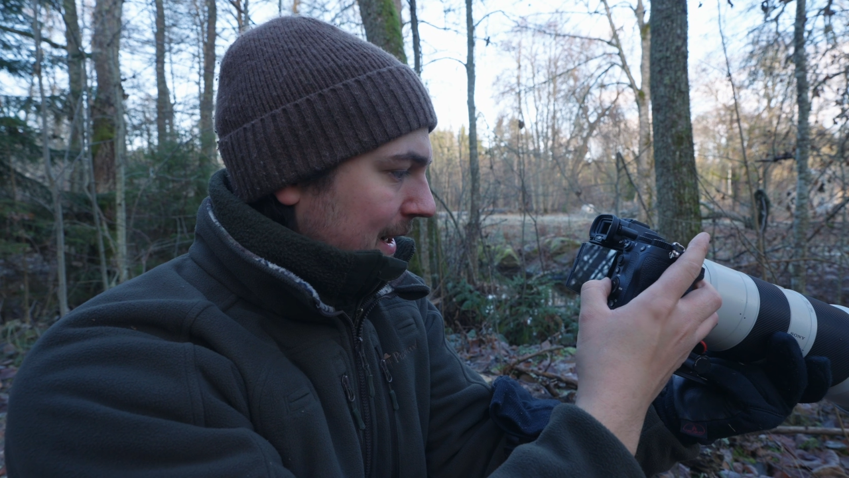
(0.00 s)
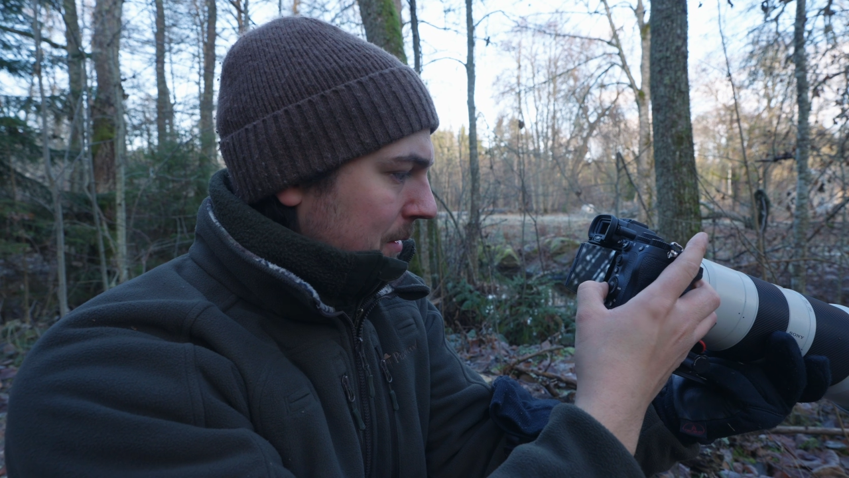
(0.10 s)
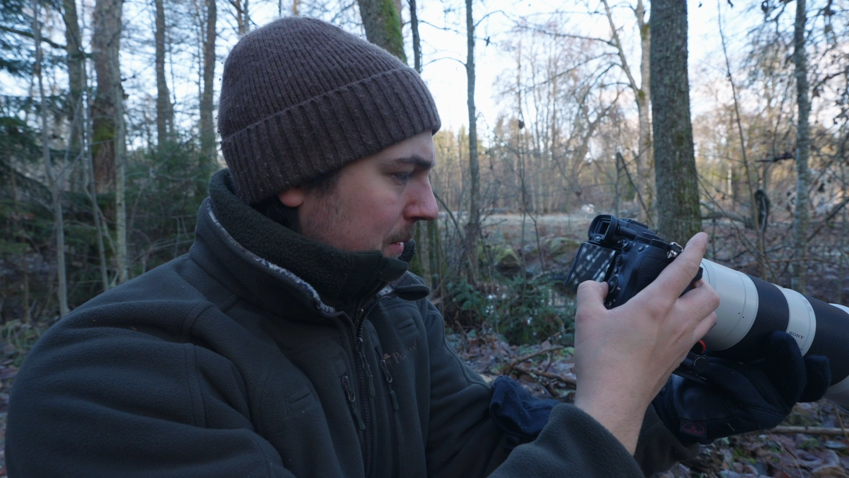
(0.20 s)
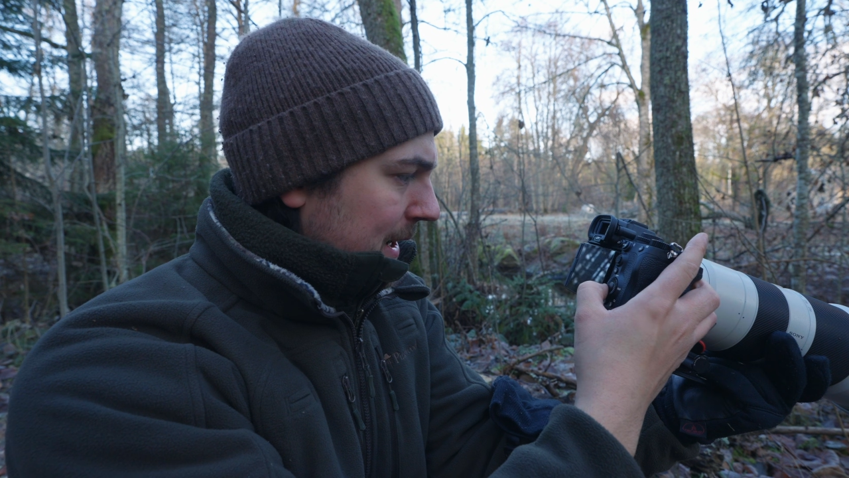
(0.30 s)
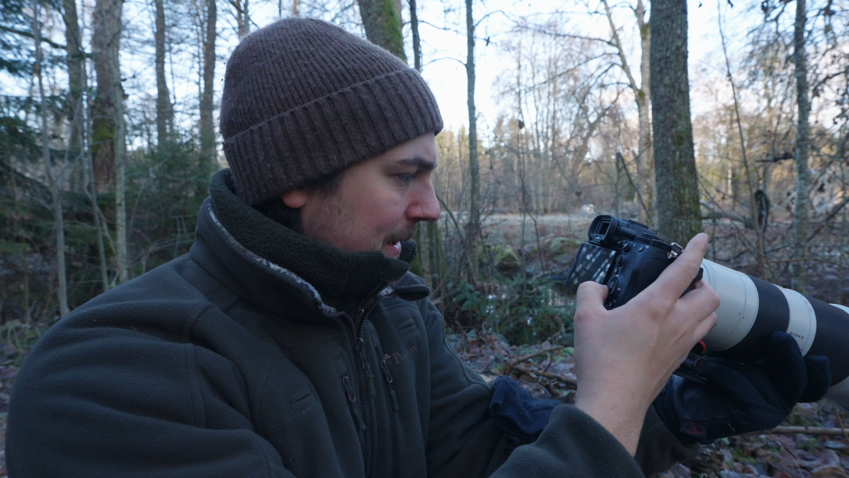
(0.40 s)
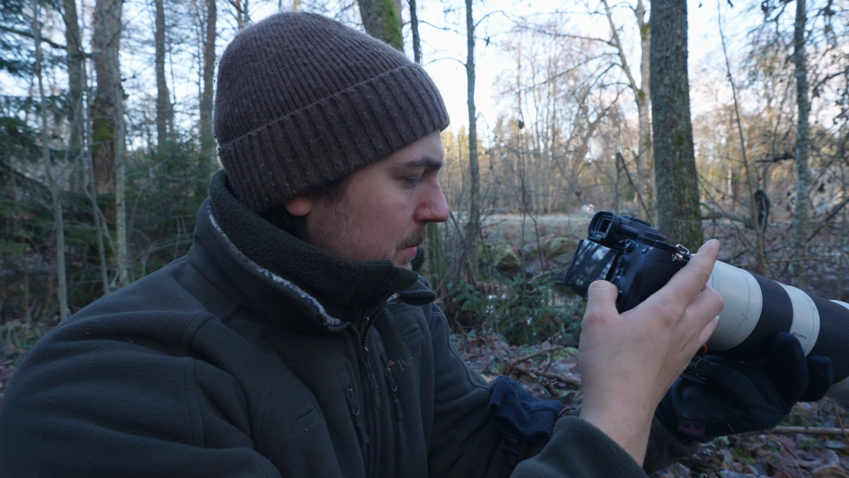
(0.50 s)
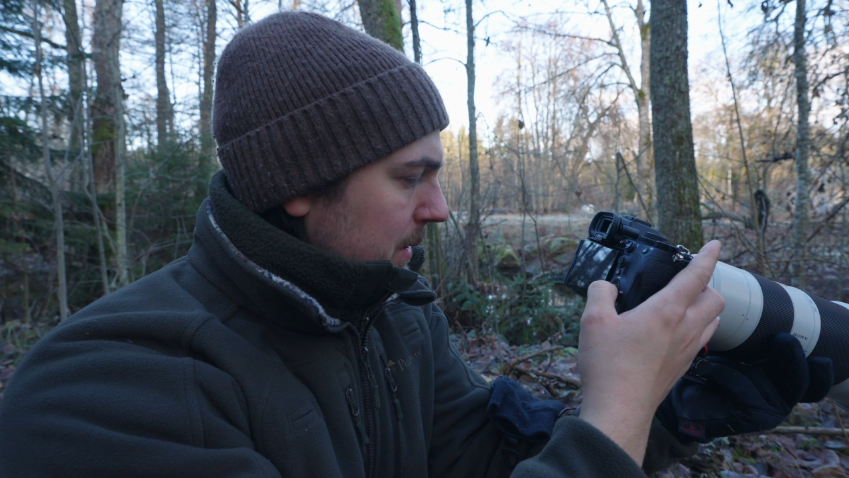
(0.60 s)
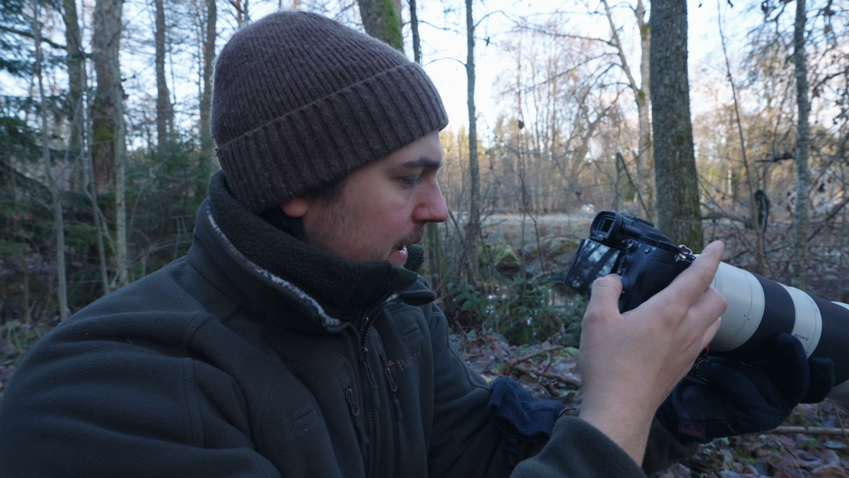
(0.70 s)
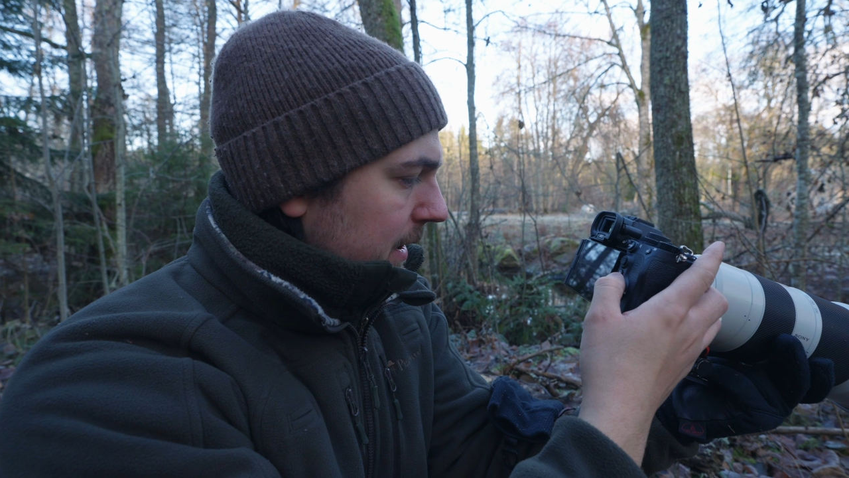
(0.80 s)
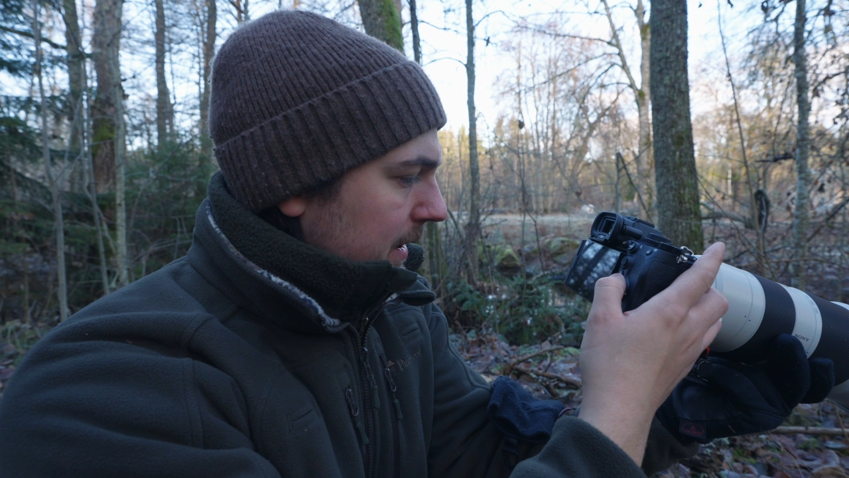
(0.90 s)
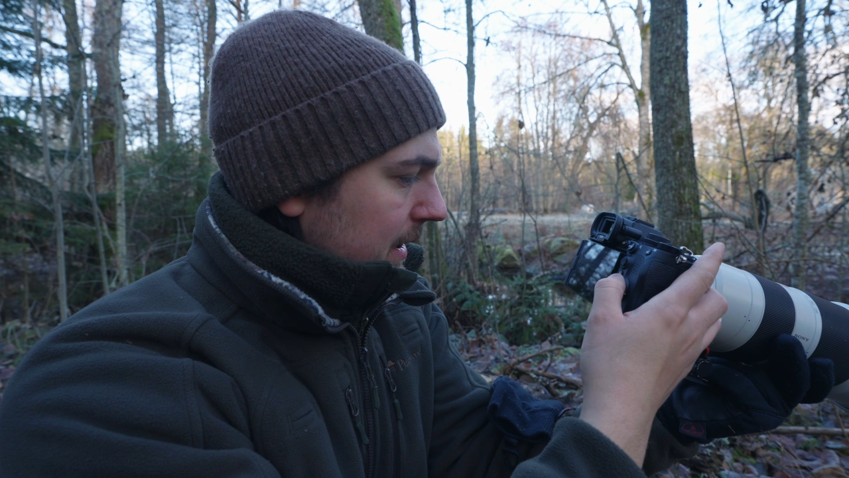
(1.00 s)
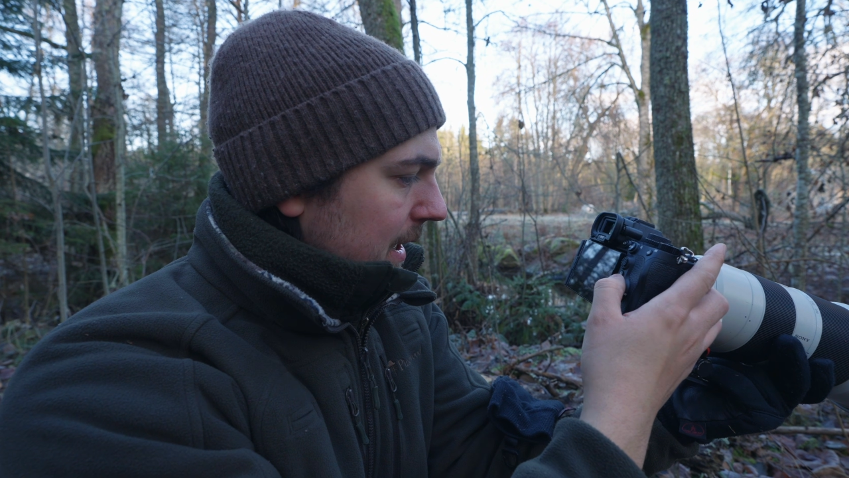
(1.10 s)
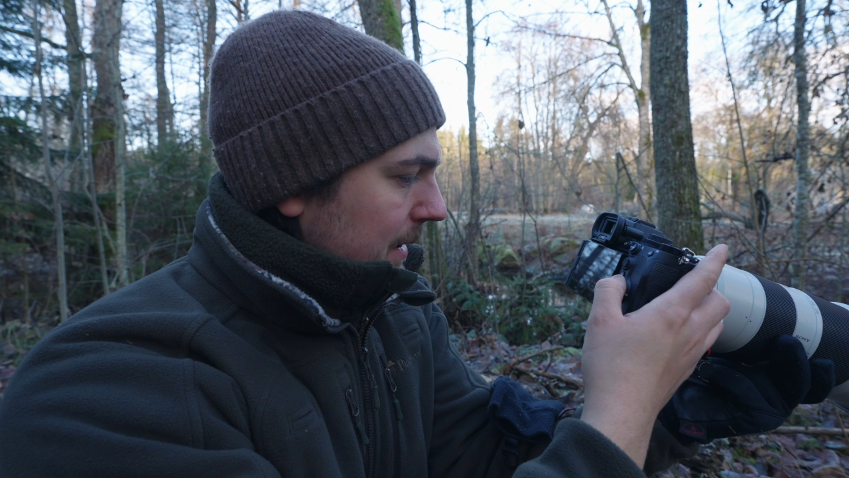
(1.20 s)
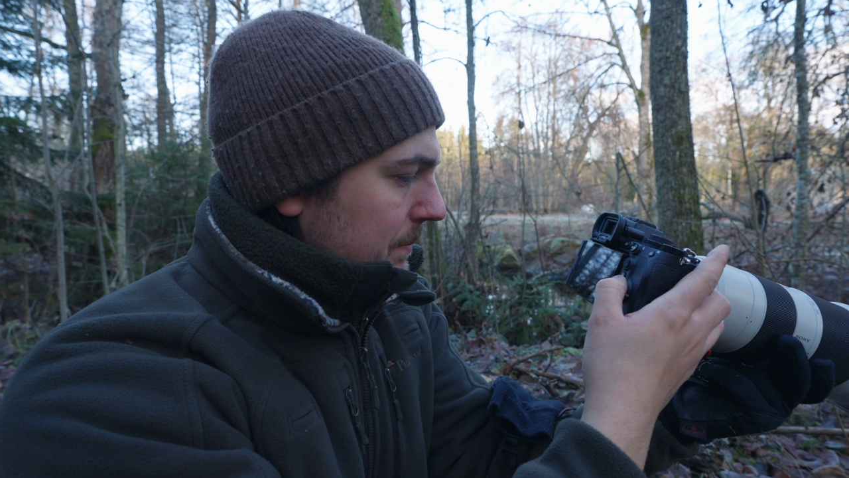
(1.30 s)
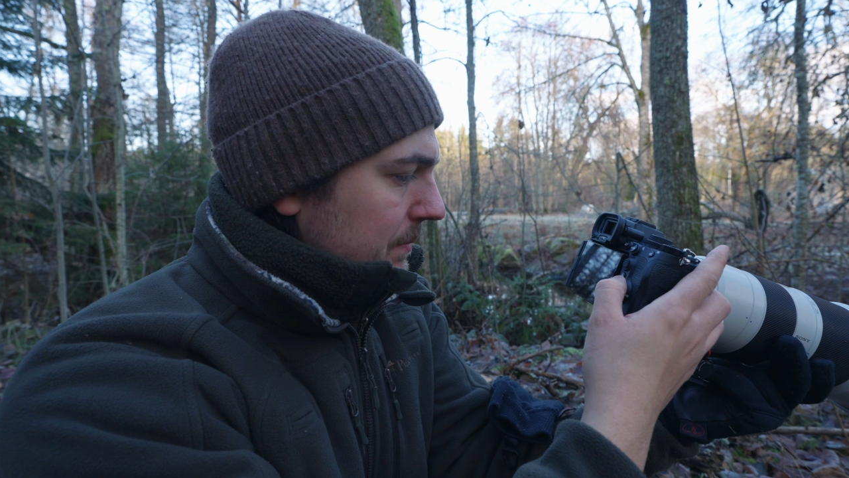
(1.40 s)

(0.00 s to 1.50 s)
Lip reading: away, but yeah,